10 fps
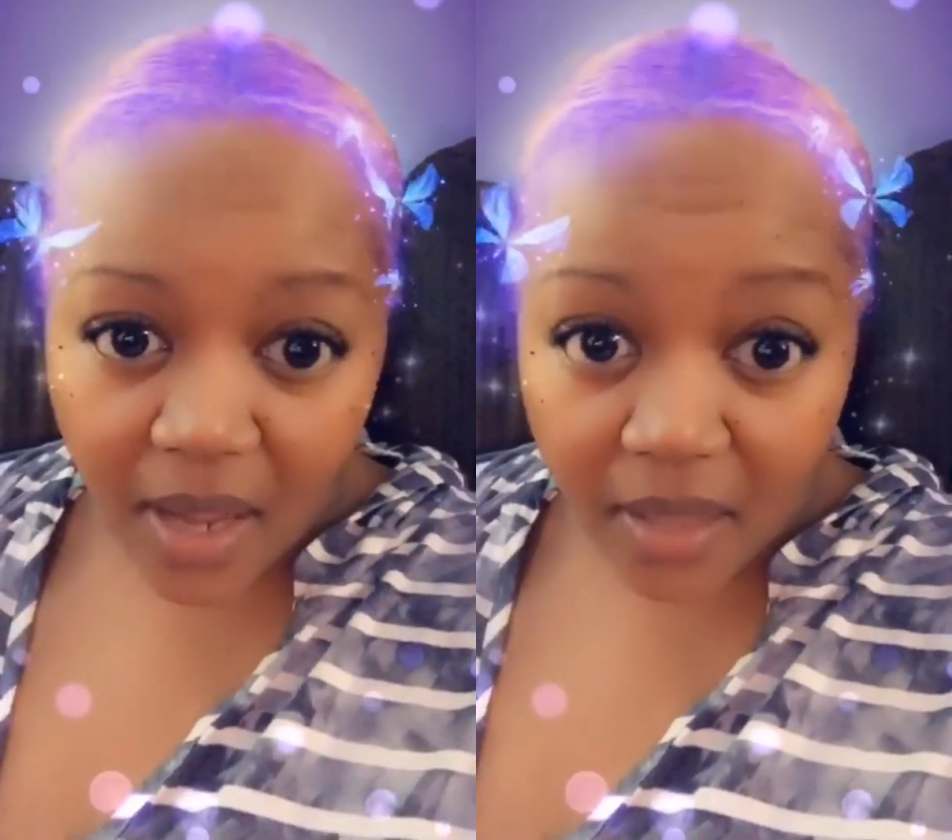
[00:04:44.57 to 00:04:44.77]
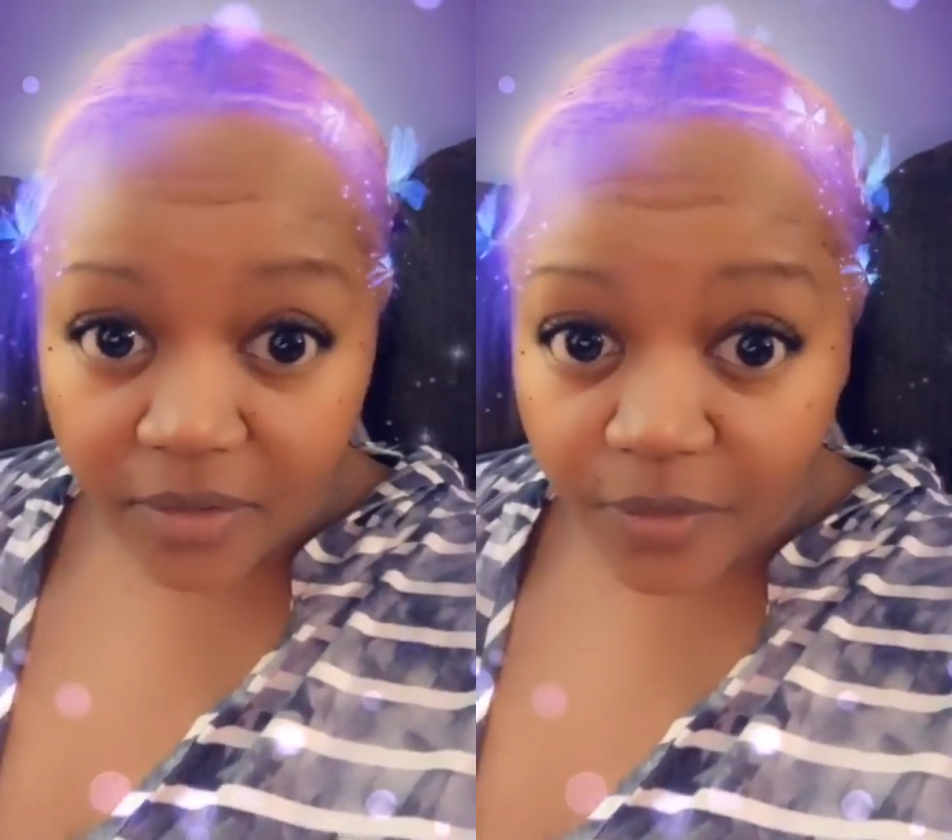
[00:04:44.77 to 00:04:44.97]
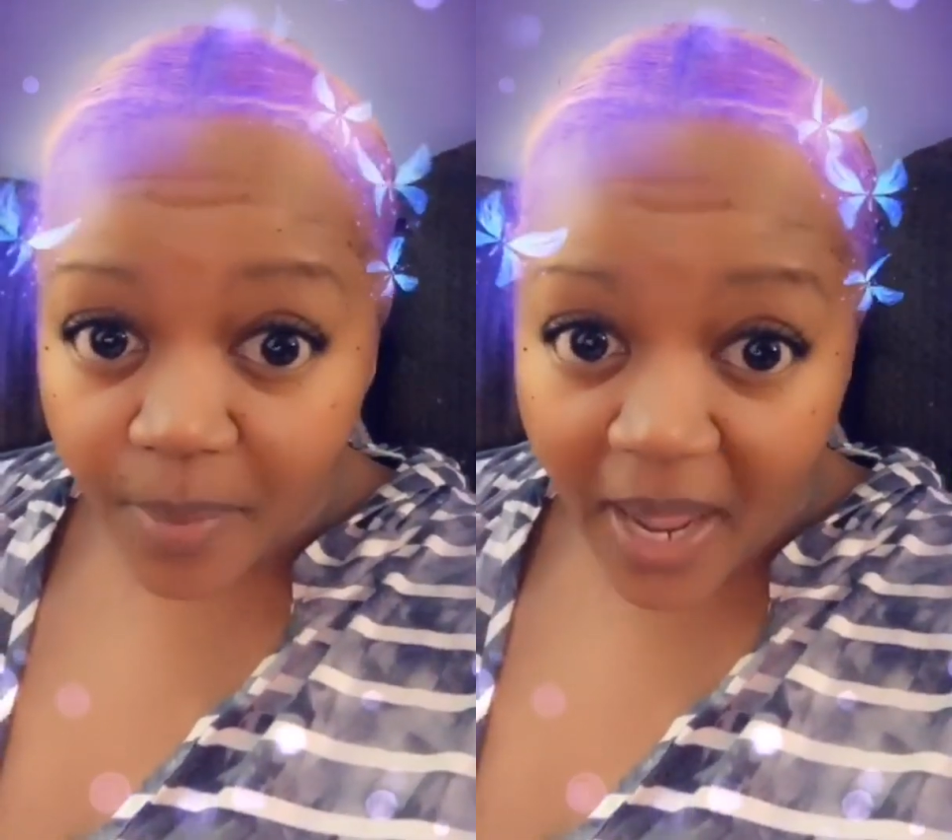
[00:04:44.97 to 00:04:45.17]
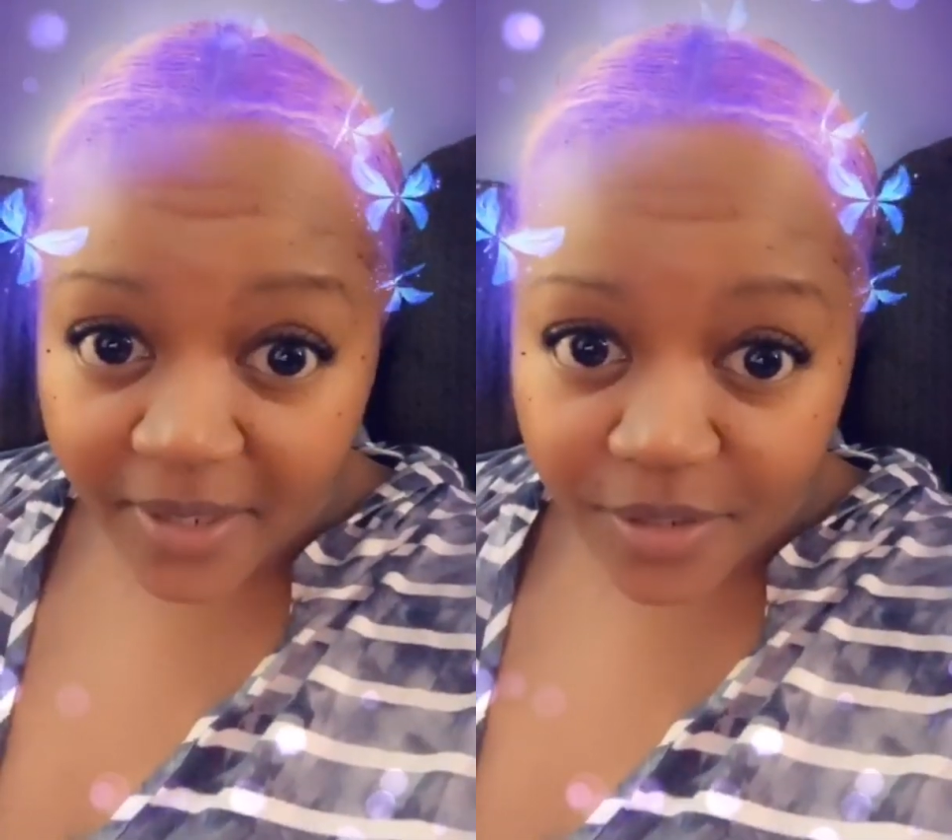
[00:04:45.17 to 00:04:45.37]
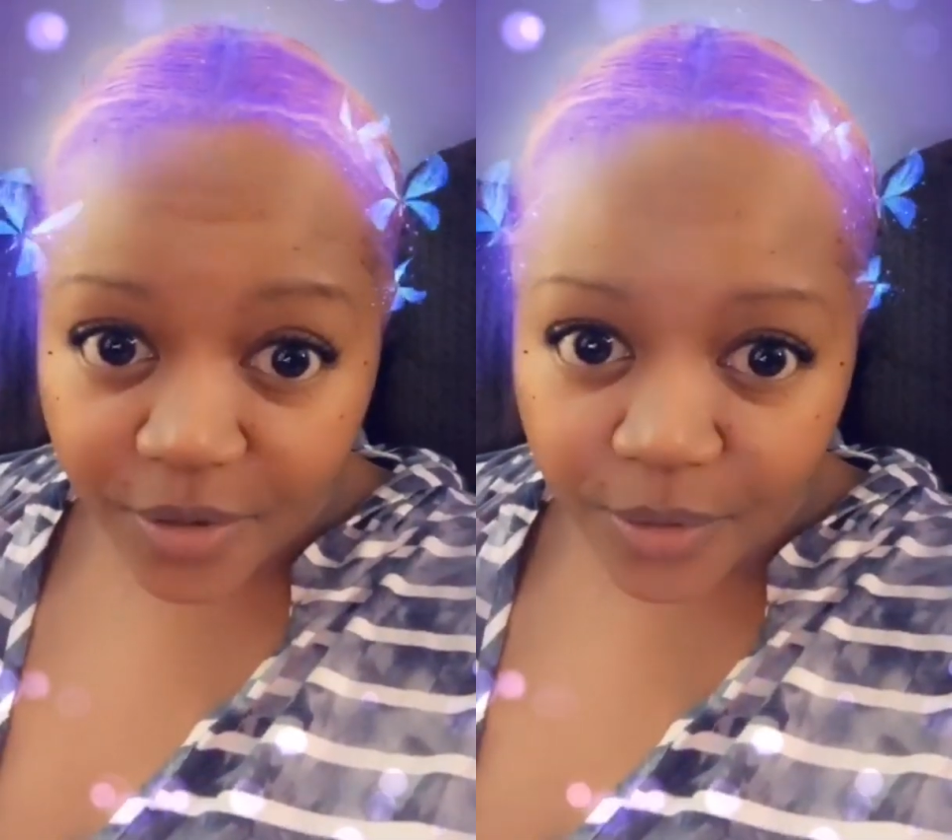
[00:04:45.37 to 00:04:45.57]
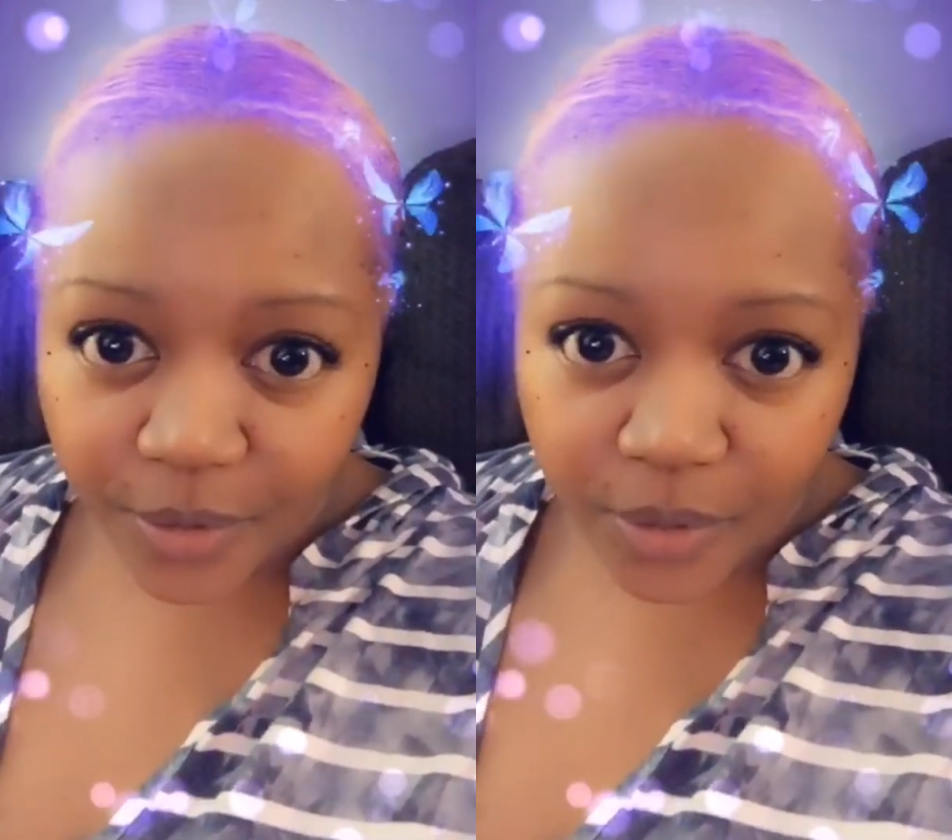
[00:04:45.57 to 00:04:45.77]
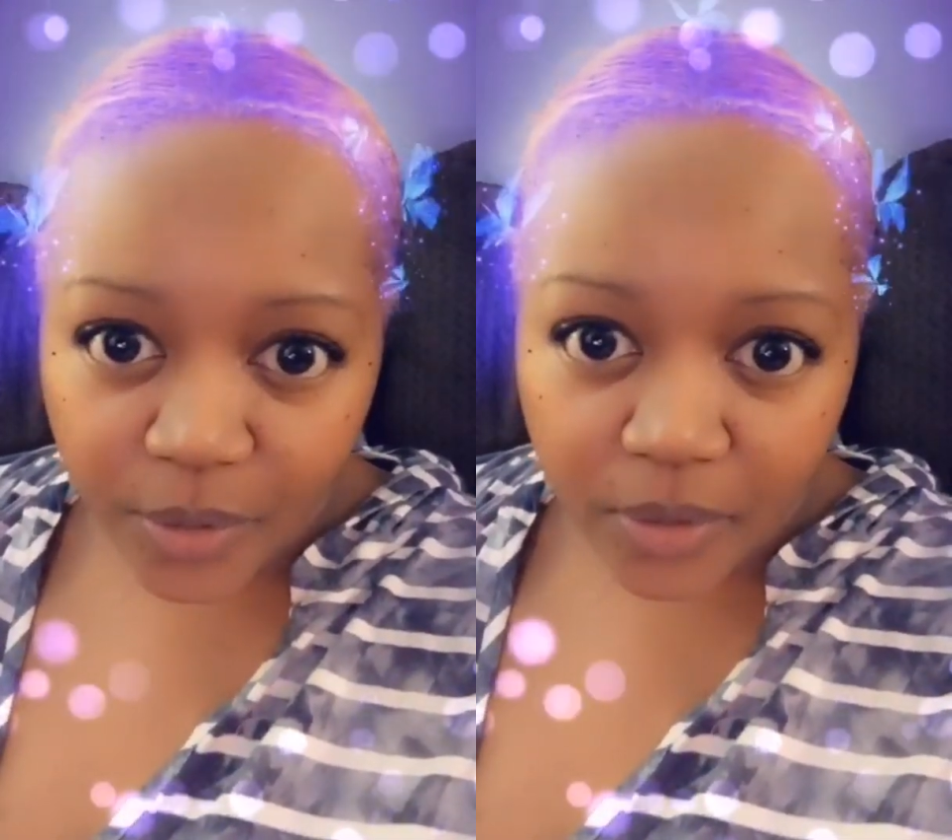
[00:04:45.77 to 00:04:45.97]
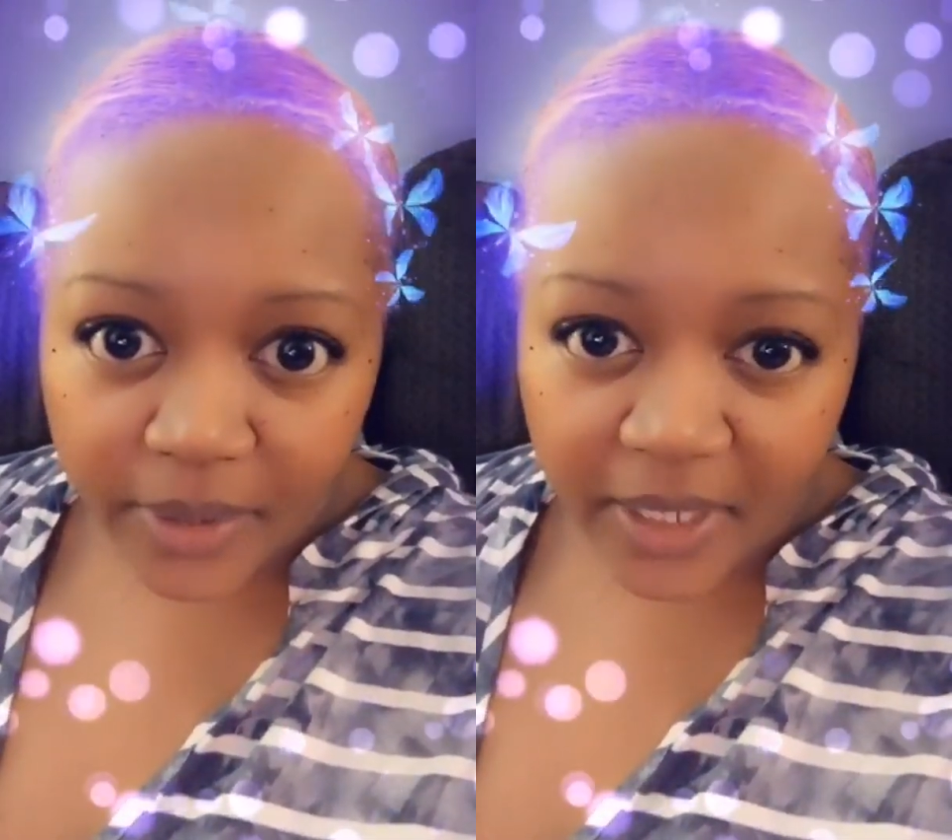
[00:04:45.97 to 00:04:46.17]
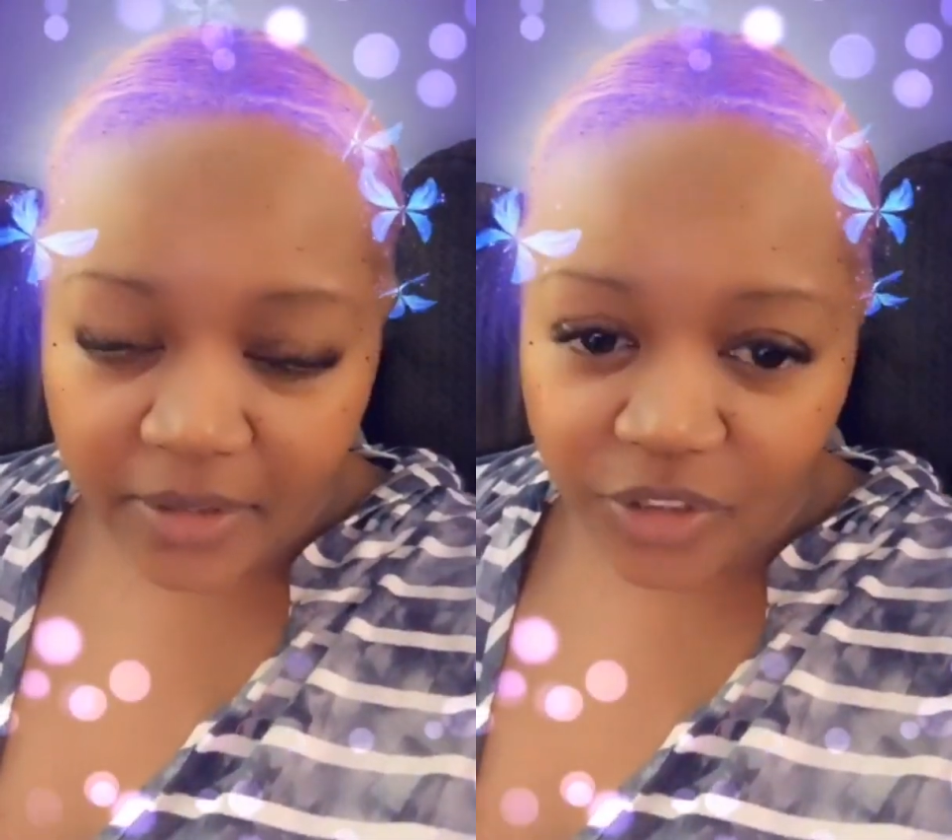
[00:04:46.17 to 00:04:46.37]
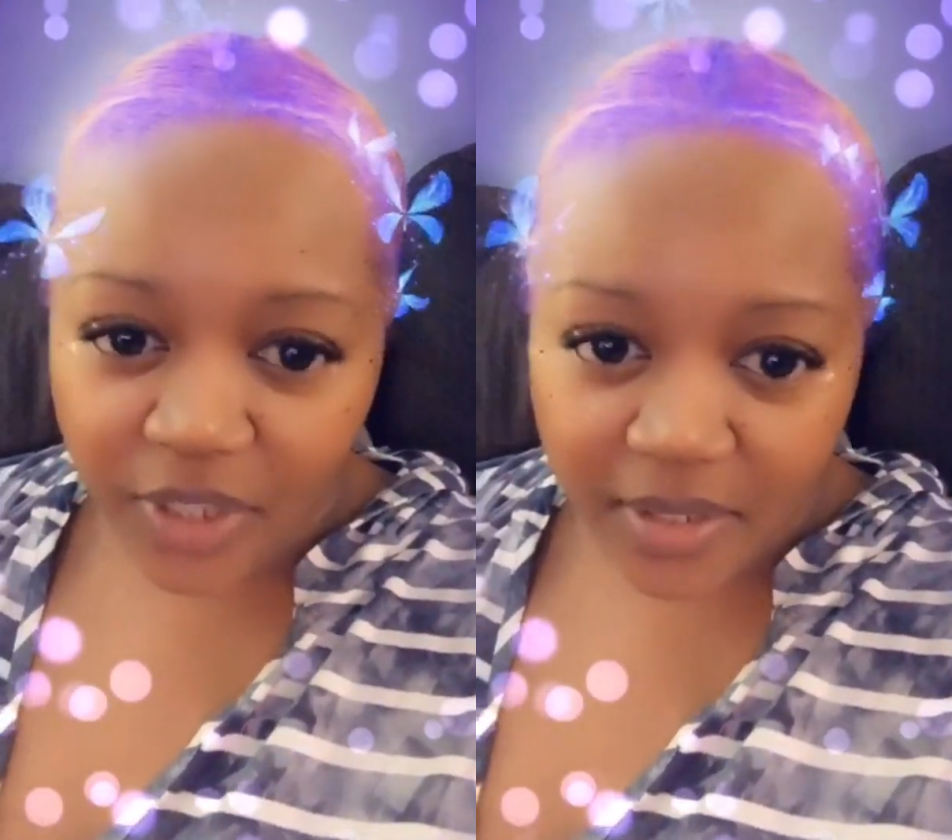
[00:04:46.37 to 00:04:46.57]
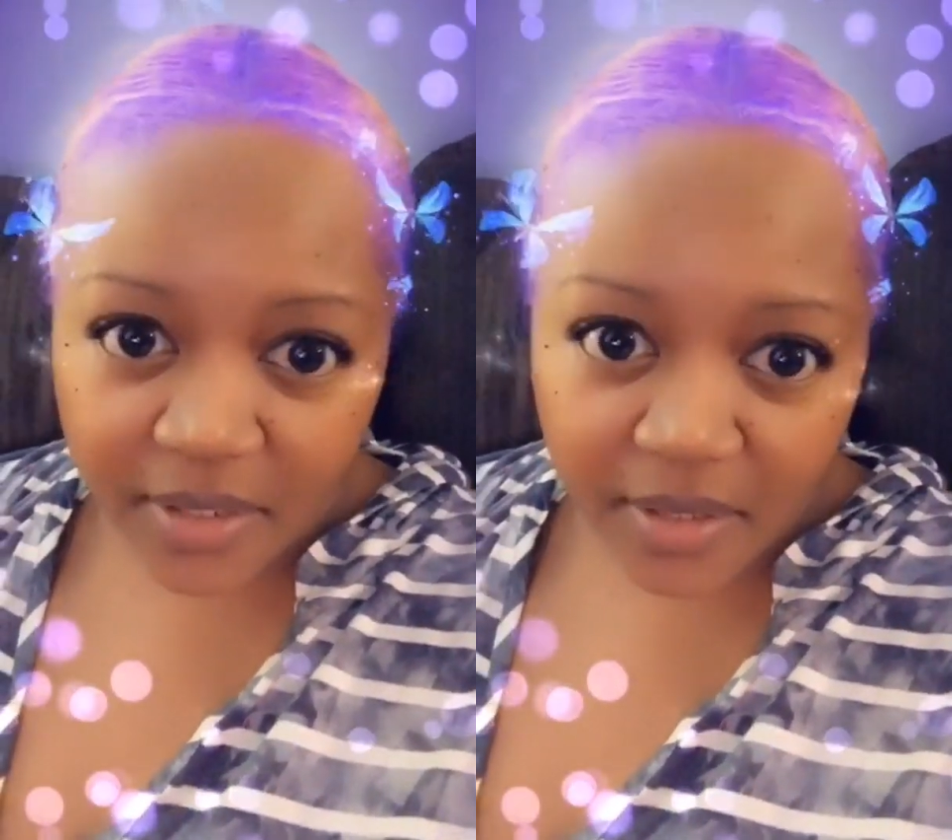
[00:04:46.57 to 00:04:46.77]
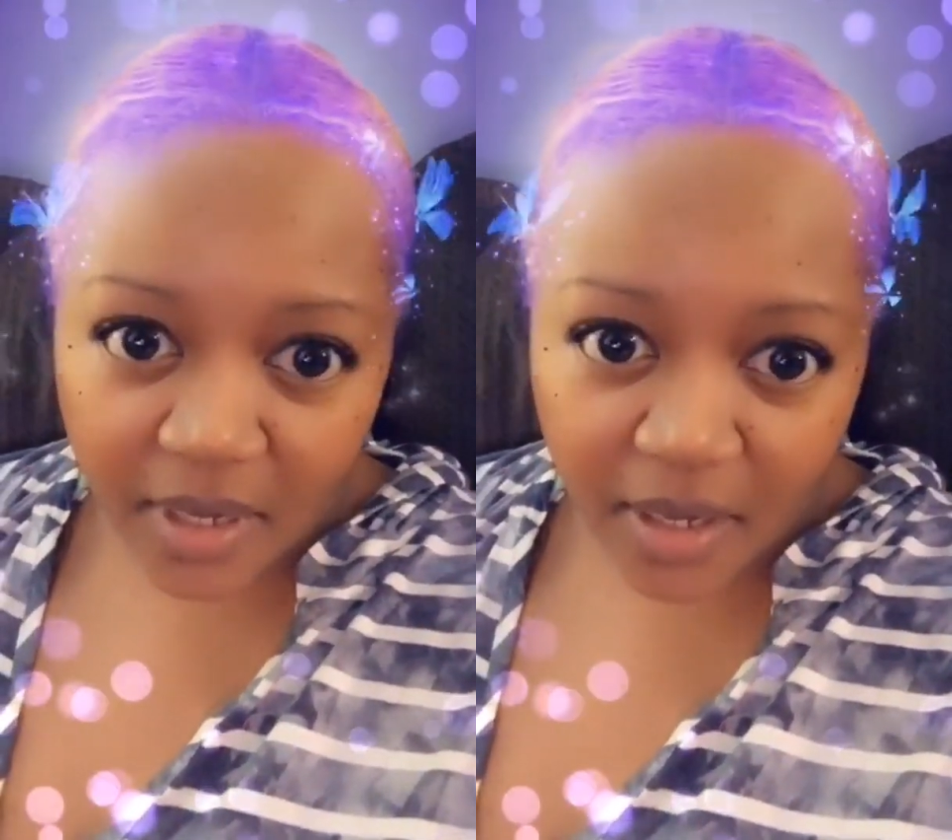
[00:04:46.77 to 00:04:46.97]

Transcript: Kyla from high school, and just